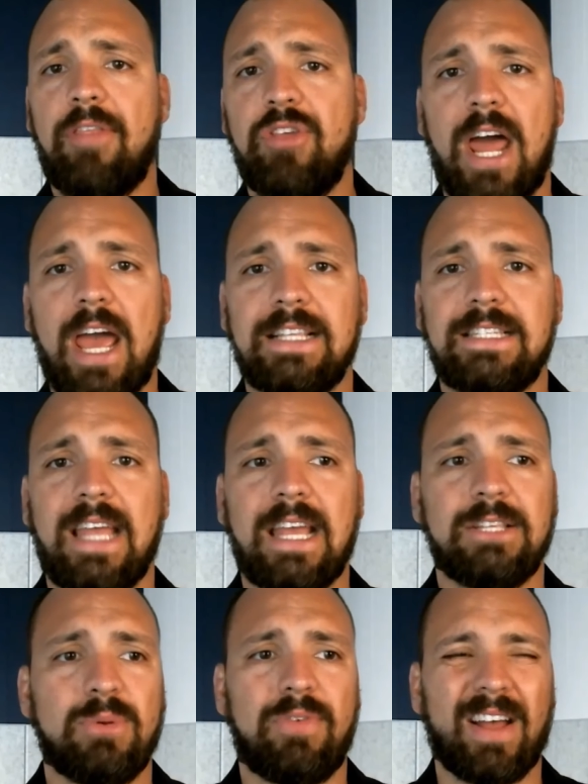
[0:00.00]
In the United
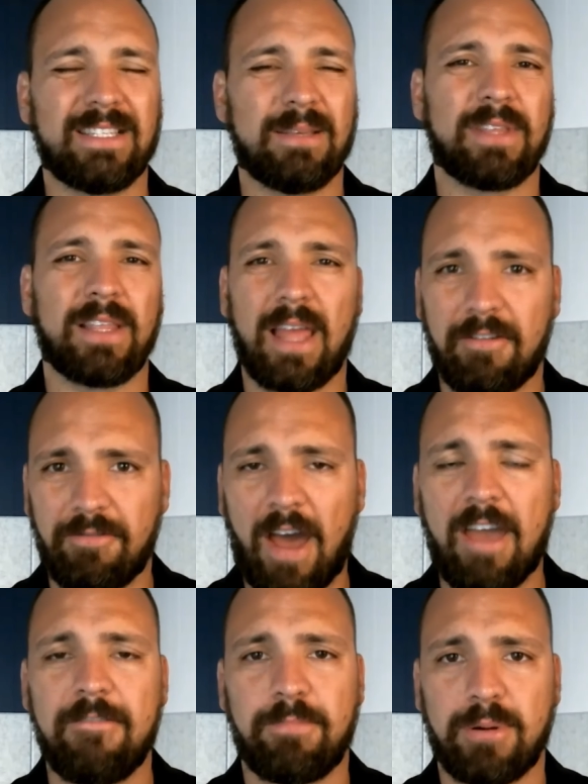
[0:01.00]
States, we've had something like
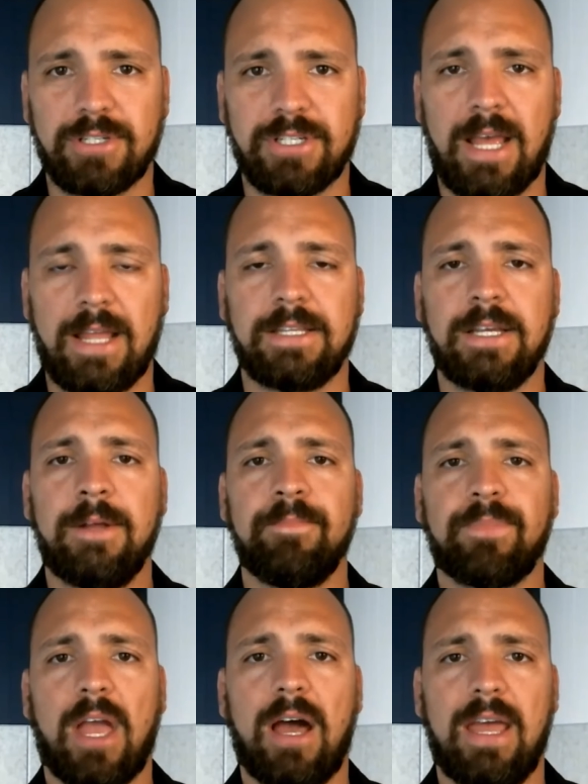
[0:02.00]
5%
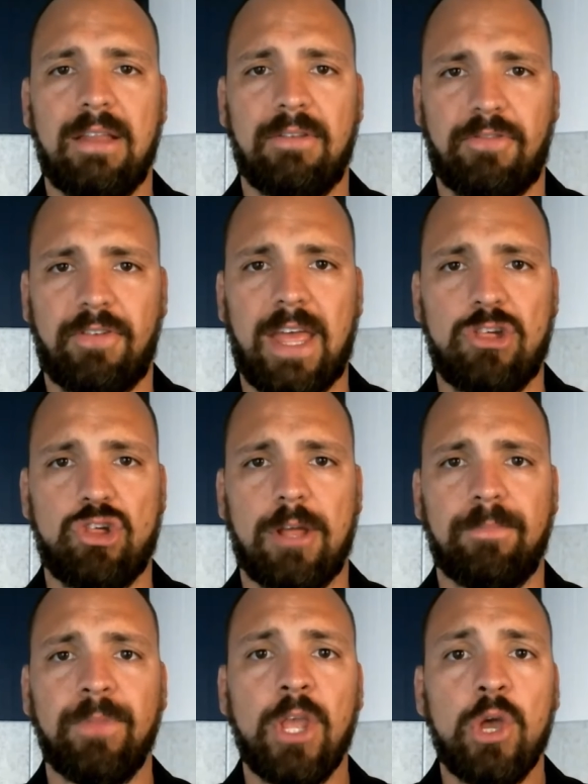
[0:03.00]

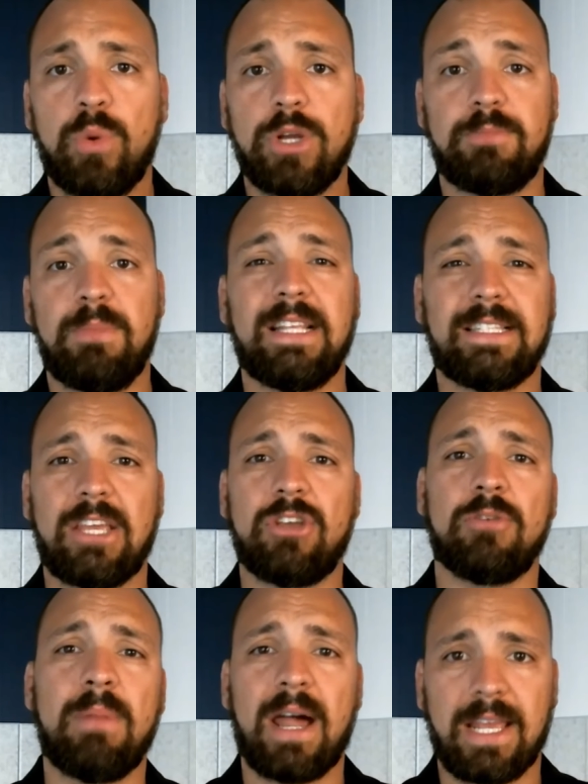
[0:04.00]
inflation, which means that
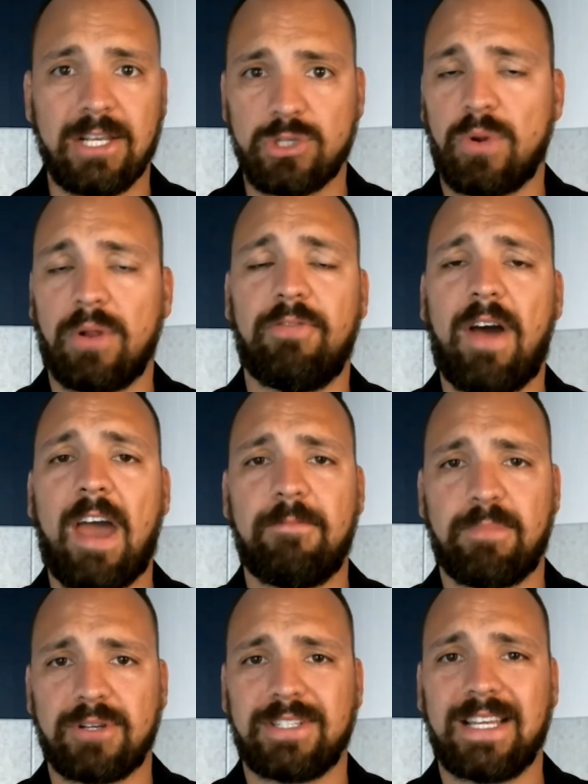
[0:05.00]
your money is worth
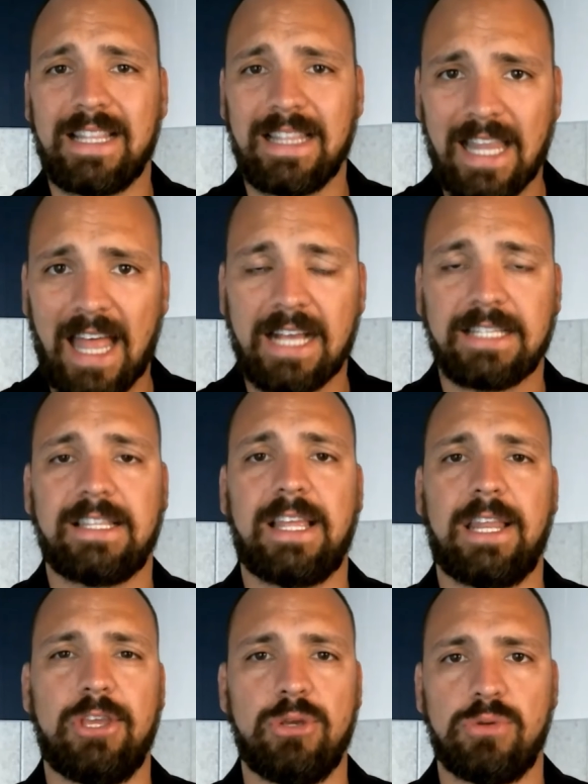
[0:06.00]
5% less than
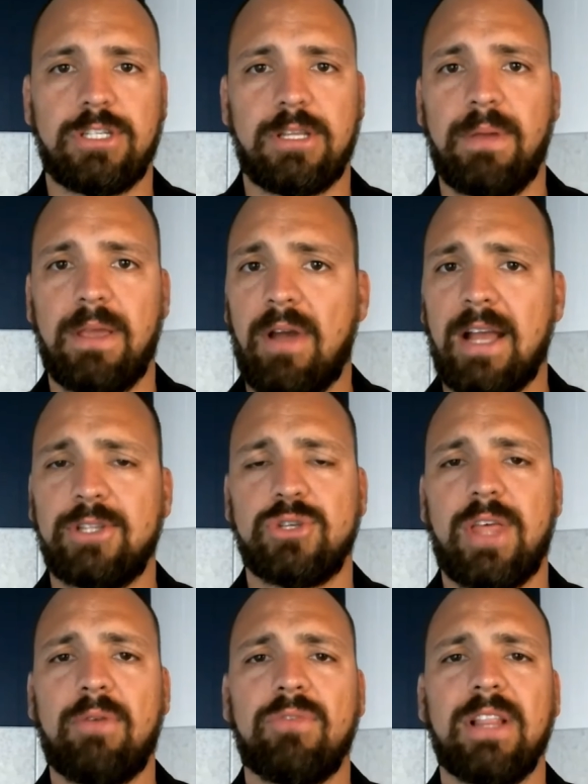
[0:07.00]
it used to be, right? So
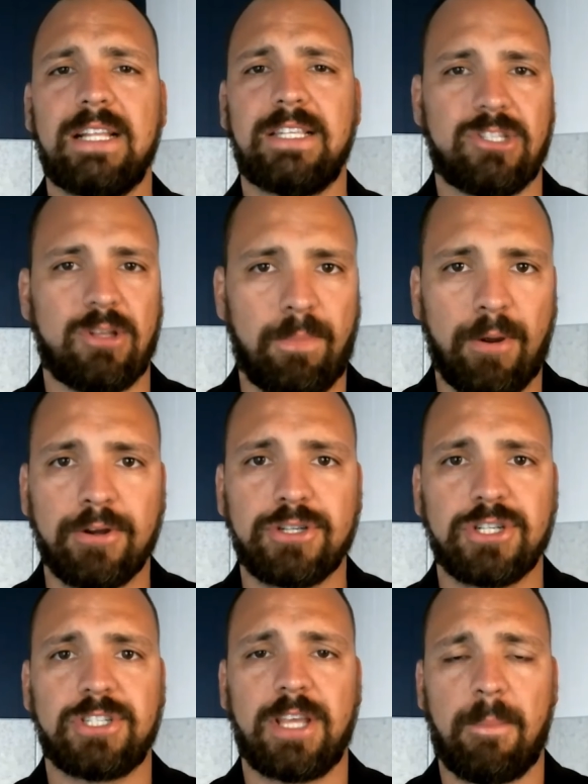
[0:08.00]
that relates to
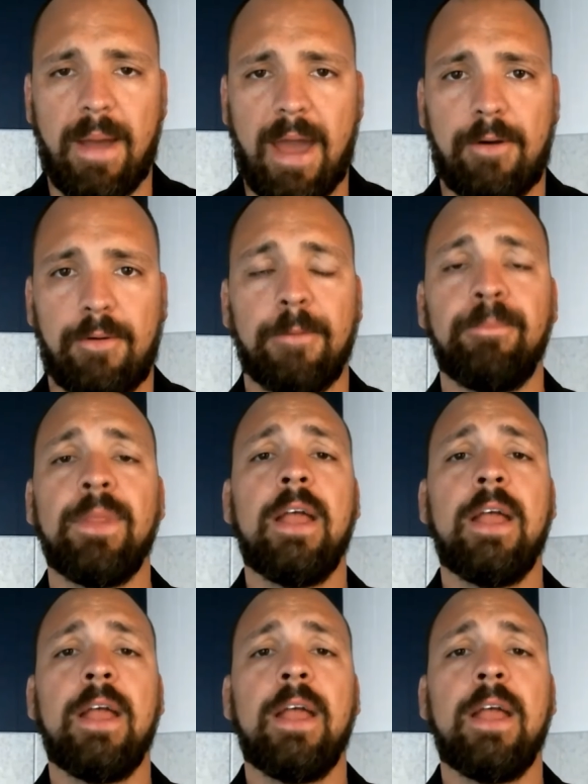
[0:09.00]
purchasing power.